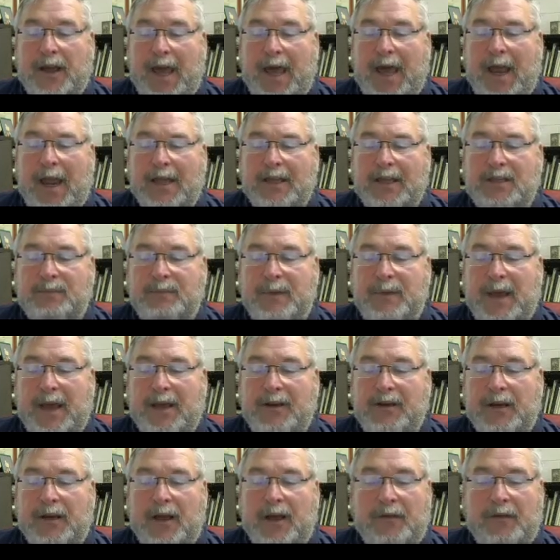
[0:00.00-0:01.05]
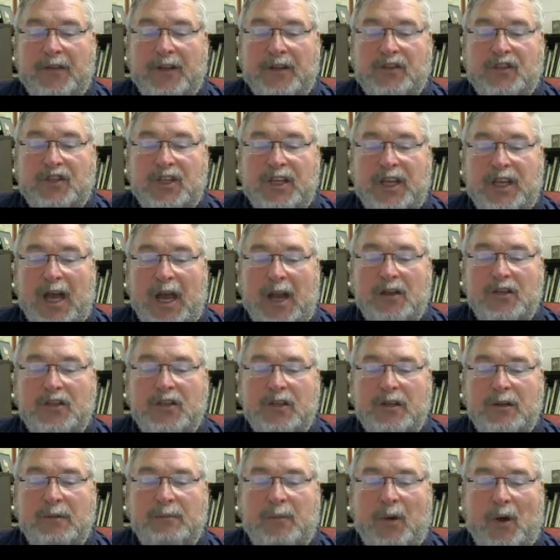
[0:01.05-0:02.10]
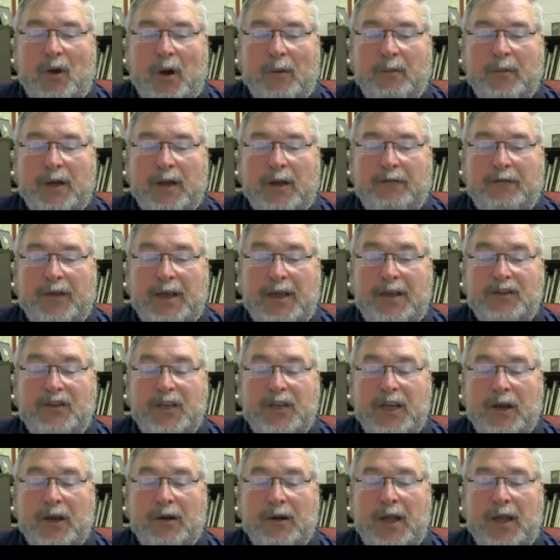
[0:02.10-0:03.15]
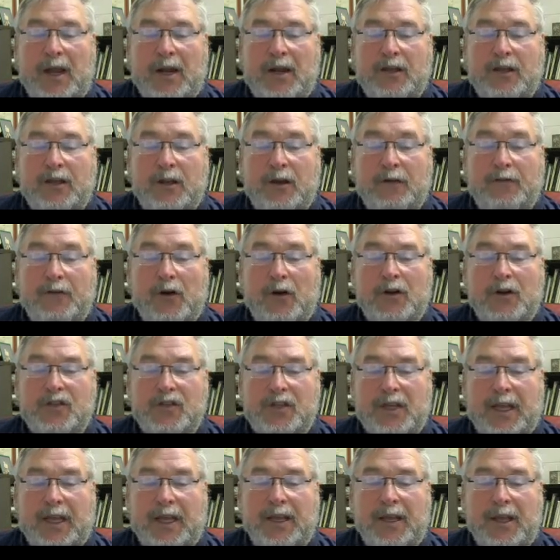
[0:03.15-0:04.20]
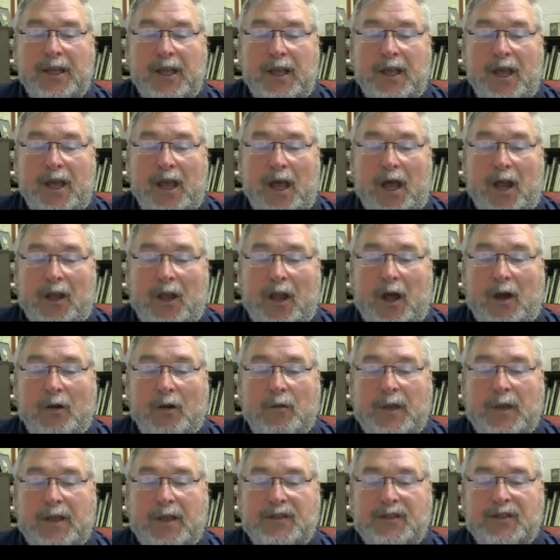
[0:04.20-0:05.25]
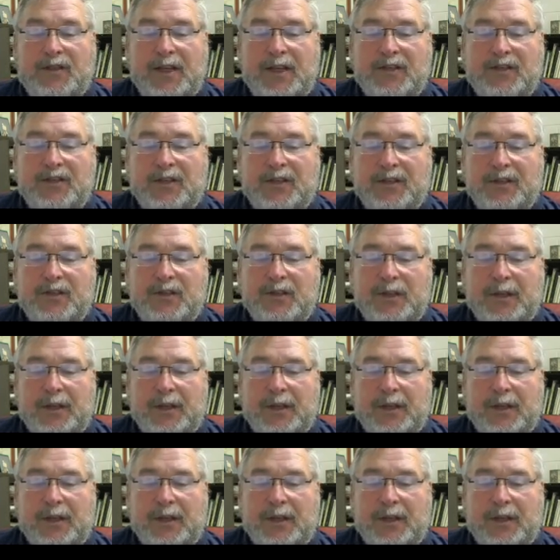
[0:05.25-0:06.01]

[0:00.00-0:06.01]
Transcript: Alex Manda of the Geology Department of East Carolina University, along with assistants.